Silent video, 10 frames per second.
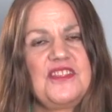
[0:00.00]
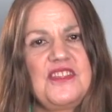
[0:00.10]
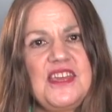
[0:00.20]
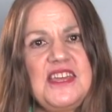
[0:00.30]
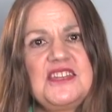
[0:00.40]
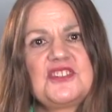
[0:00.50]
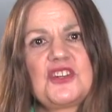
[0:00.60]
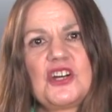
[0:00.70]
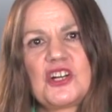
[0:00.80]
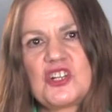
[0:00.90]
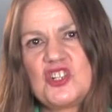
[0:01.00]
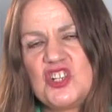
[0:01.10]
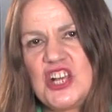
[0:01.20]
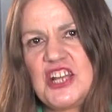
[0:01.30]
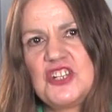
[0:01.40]
These are
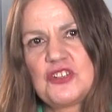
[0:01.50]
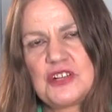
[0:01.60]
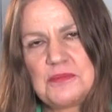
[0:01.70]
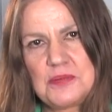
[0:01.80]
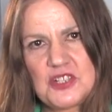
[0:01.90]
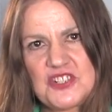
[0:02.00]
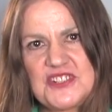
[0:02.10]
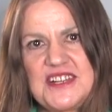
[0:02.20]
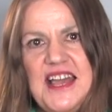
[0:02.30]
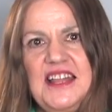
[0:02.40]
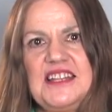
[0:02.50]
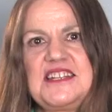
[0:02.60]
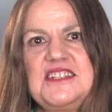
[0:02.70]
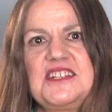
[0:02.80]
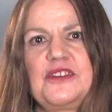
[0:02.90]
gender and
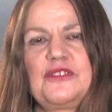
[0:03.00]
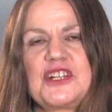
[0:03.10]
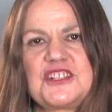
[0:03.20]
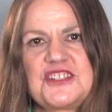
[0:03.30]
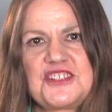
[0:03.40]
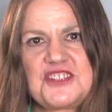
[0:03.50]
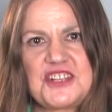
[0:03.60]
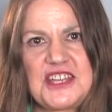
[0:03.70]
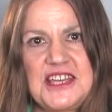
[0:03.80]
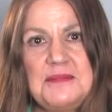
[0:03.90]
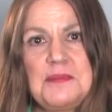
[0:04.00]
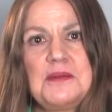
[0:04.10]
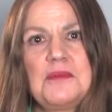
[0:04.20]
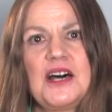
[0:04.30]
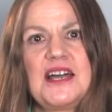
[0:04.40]
personality differences to keep
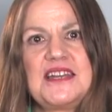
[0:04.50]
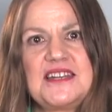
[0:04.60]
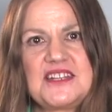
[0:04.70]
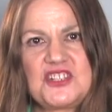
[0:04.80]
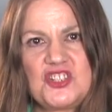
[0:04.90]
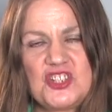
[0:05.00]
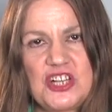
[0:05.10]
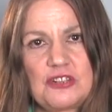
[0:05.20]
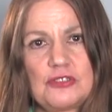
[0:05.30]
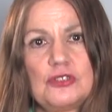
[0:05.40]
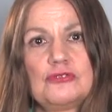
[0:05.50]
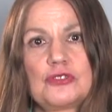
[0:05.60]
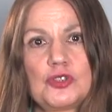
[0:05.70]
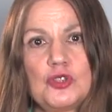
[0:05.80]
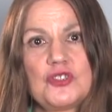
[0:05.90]
in mind as general
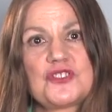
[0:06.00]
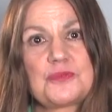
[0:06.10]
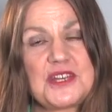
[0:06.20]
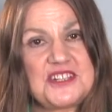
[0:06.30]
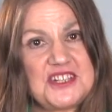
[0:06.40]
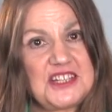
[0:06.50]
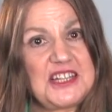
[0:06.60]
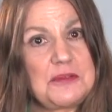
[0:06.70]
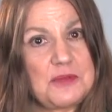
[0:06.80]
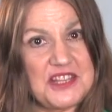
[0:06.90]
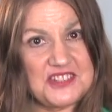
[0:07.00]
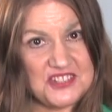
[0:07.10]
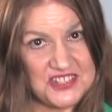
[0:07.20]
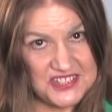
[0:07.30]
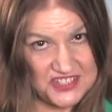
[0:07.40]
rules when dealing with
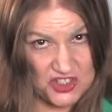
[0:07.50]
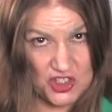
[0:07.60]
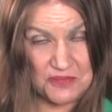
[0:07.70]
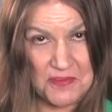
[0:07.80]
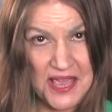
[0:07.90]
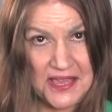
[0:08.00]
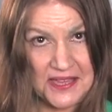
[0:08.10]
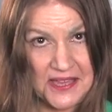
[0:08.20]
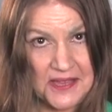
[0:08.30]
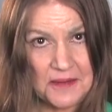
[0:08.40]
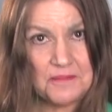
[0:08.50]
decision making.